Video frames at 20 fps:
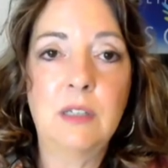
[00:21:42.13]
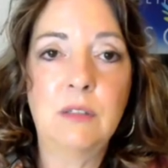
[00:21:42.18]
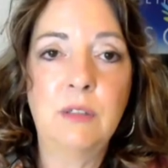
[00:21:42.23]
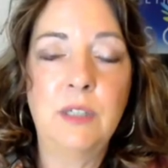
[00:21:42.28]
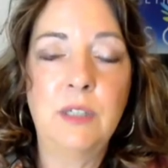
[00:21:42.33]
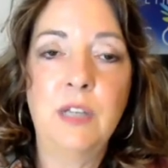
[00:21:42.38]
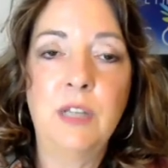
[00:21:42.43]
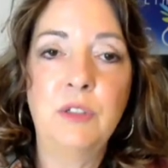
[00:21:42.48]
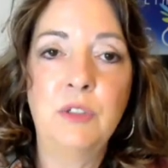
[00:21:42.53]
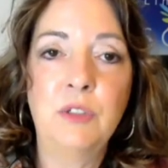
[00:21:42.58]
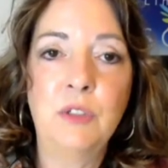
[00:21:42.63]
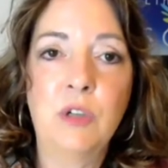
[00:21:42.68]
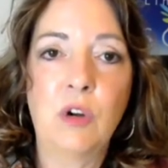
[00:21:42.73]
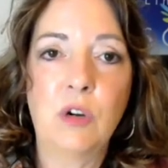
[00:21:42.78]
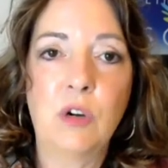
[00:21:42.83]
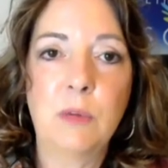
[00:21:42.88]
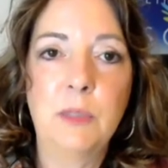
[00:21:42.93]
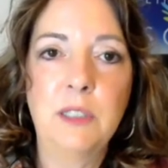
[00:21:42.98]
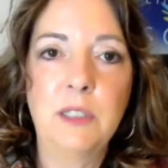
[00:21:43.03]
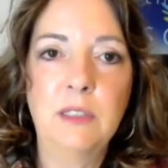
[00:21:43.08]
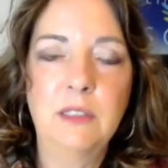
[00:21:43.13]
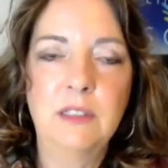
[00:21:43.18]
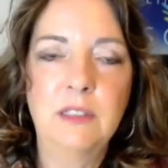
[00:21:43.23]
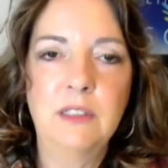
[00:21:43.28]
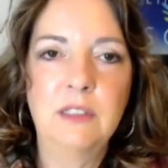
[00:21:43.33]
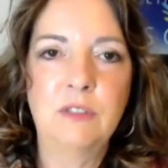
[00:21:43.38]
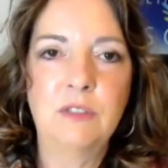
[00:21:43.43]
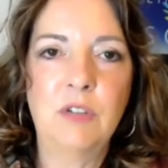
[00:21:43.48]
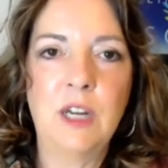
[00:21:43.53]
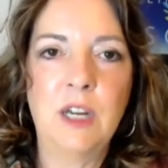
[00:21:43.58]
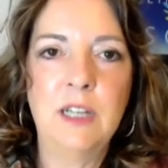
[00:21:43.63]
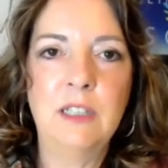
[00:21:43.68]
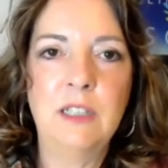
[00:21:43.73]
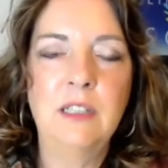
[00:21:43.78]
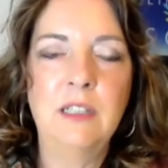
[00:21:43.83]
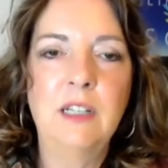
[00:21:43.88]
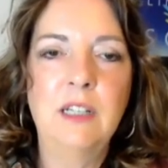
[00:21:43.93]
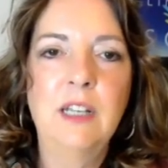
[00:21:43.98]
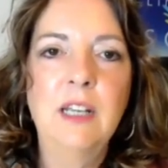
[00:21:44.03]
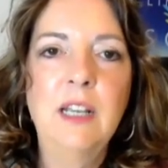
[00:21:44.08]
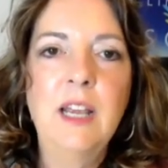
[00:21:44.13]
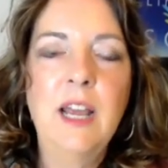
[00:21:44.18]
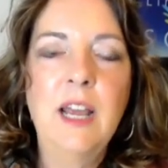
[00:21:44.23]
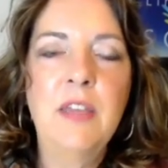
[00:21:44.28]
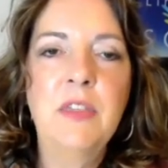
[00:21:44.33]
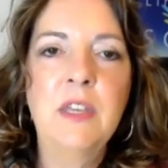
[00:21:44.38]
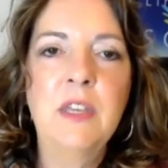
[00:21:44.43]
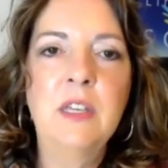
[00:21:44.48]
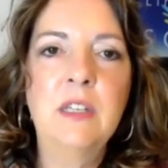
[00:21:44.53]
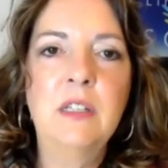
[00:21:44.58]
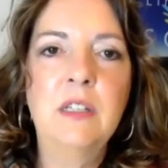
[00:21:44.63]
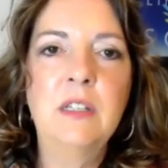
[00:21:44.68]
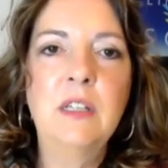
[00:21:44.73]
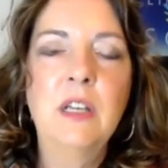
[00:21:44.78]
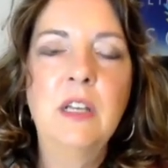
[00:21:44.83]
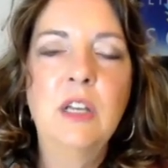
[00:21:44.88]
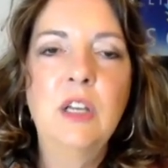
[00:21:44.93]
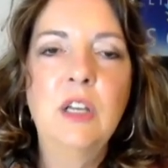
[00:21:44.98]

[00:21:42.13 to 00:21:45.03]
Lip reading: create new karma, right? And then